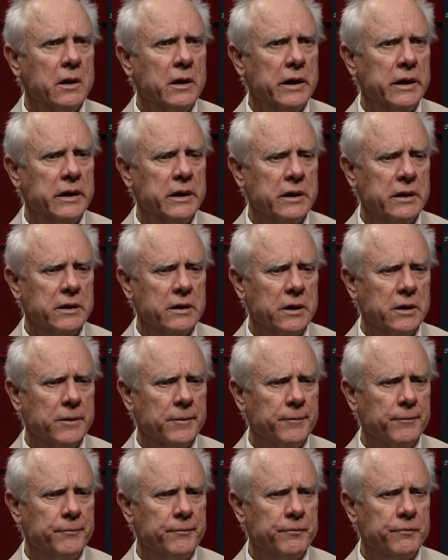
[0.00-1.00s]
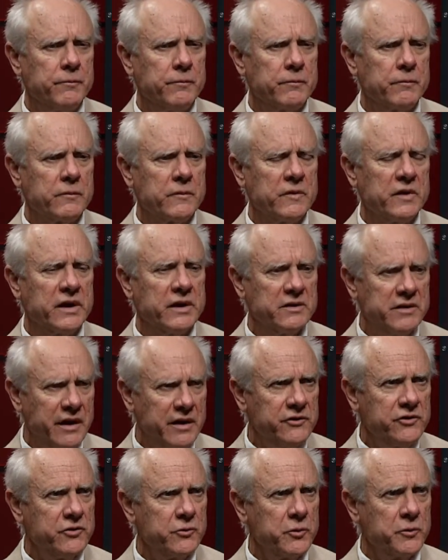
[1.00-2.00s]
And um, the
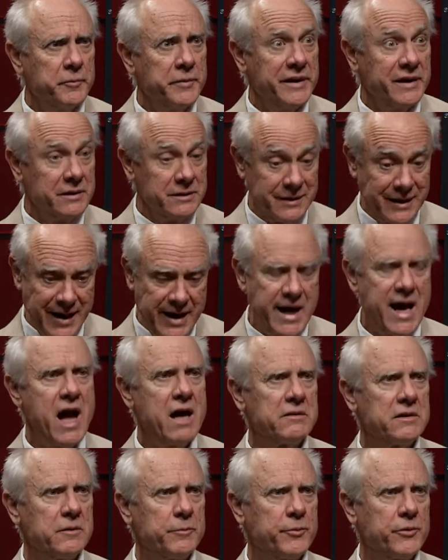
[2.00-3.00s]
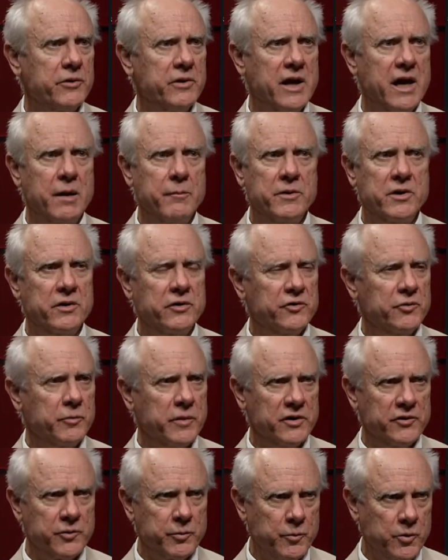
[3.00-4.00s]
intention would be lay out the parameters
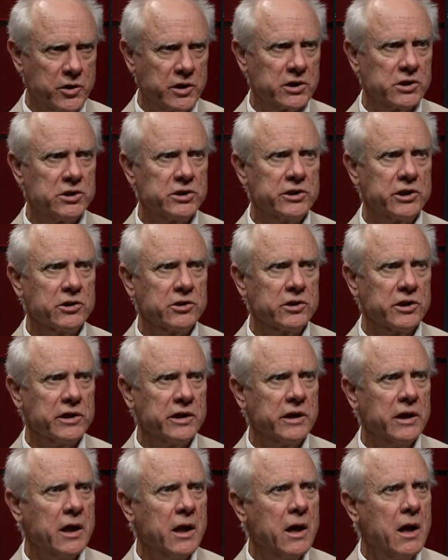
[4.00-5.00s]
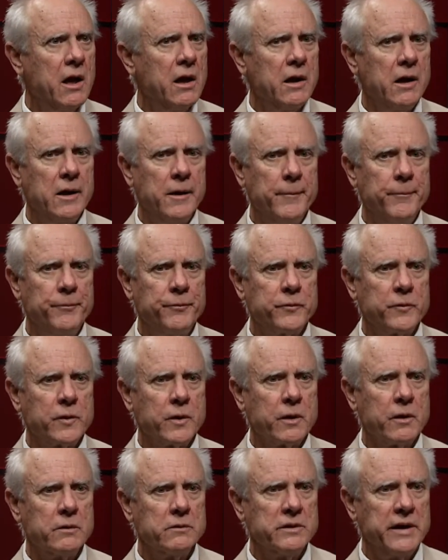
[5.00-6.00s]
much more clearly, um,
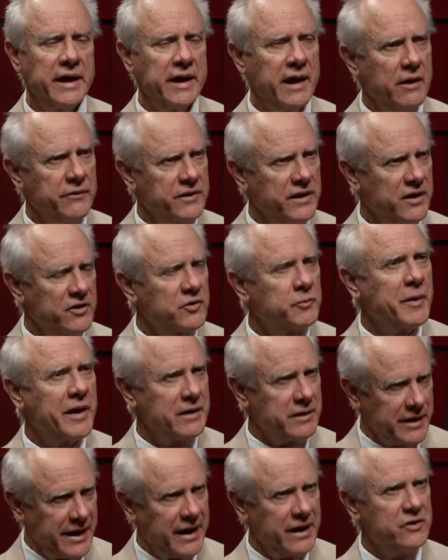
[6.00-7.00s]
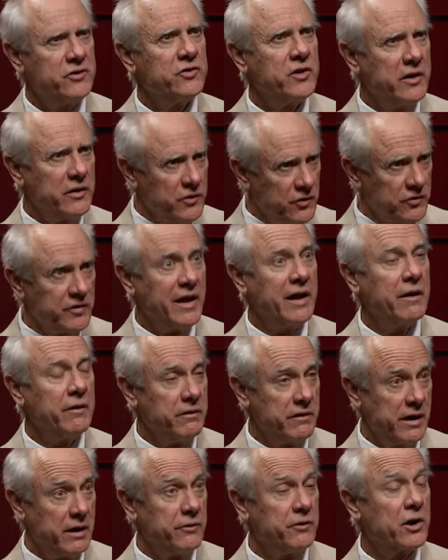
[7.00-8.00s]
lay out the expectations that,
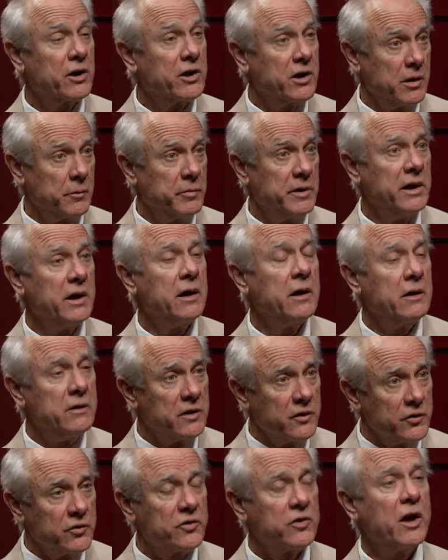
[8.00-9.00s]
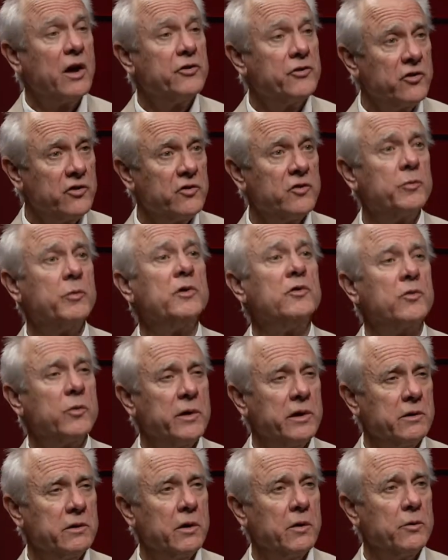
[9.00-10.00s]
that there are going to be discussions
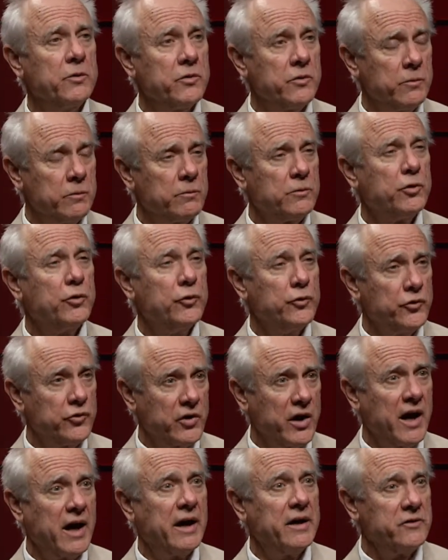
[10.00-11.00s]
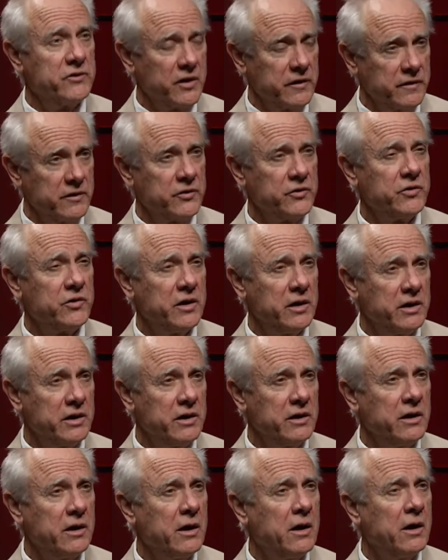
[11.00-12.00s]
between those two sides and the city